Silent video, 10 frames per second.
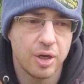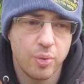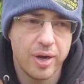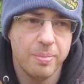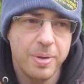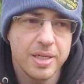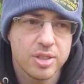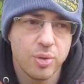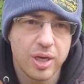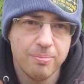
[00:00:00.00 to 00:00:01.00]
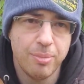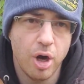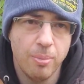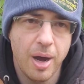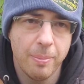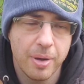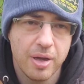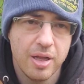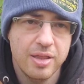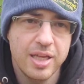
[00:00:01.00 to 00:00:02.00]
quite a bit so it can bulb up.
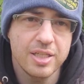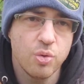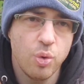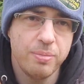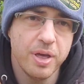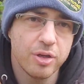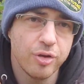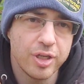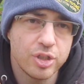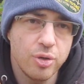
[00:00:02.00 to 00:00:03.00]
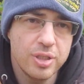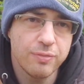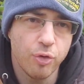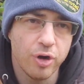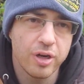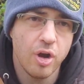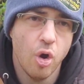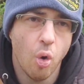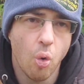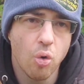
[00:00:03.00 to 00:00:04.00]
This would be a great choice for it,
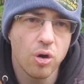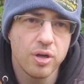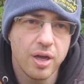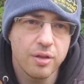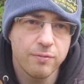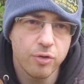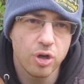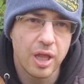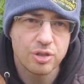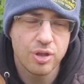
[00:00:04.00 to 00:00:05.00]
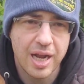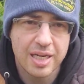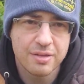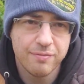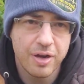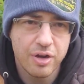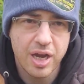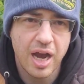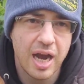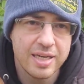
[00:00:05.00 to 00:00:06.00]
or another fertilizer that has a
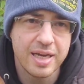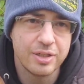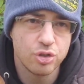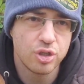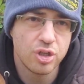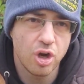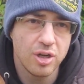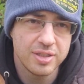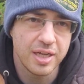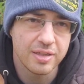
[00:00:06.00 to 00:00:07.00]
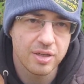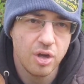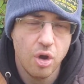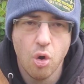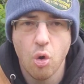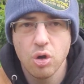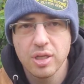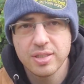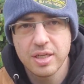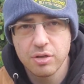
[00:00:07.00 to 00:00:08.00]
very high nitrogen content. Or
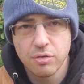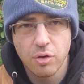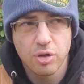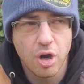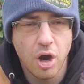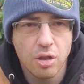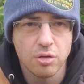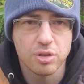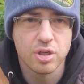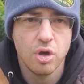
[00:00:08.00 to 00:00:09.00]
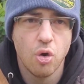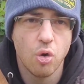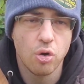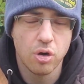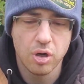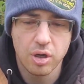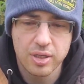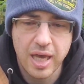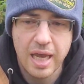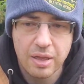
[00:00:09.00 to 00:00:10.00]
let's say you're growing collards or
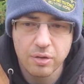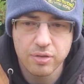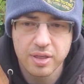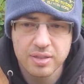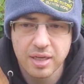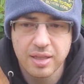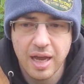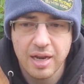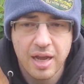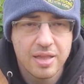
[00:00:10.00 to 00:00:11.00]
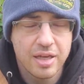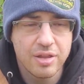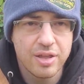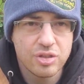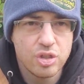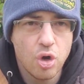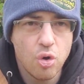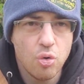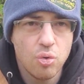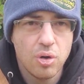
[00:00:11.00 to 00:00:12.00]
kale or things like that, there's
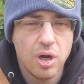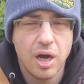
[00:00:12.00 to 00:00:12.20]
no